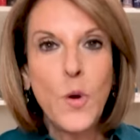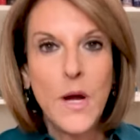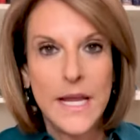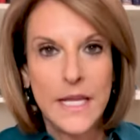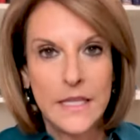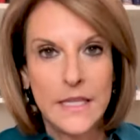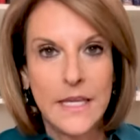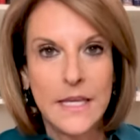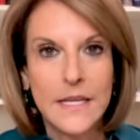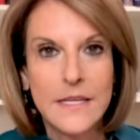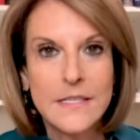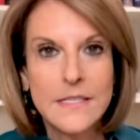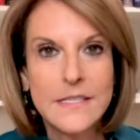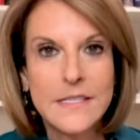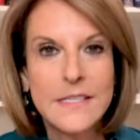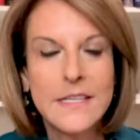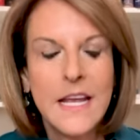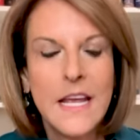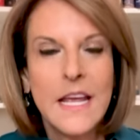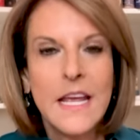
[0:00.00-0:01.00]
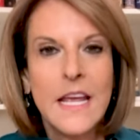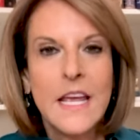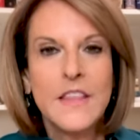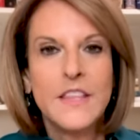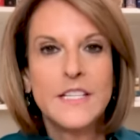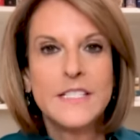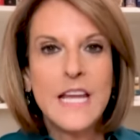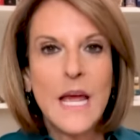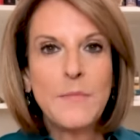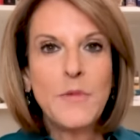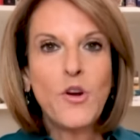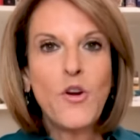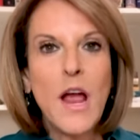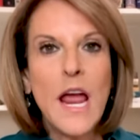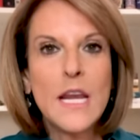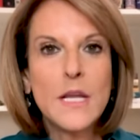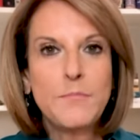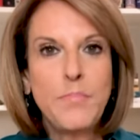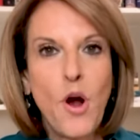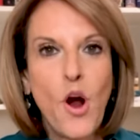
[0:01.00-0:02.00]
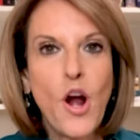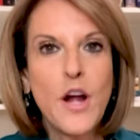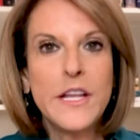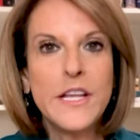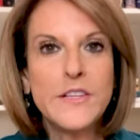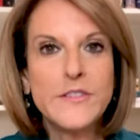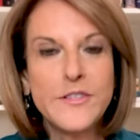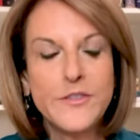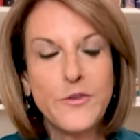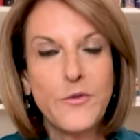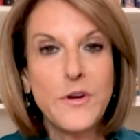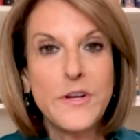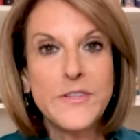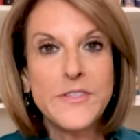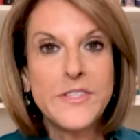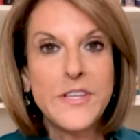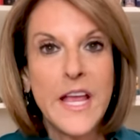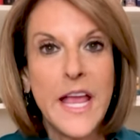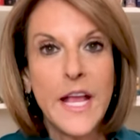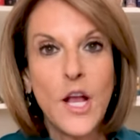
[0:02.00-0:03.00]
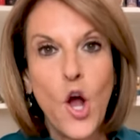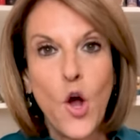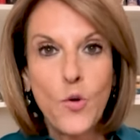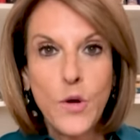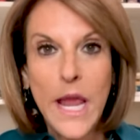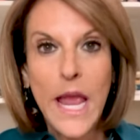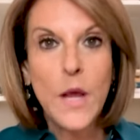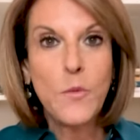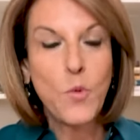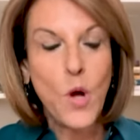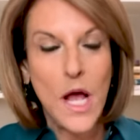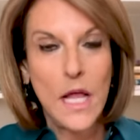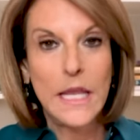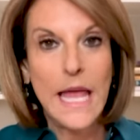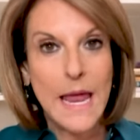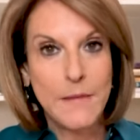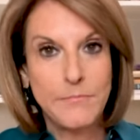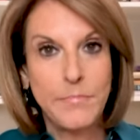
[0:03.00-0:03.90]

doing this, the Democratic Party is sort of saying, okay, well,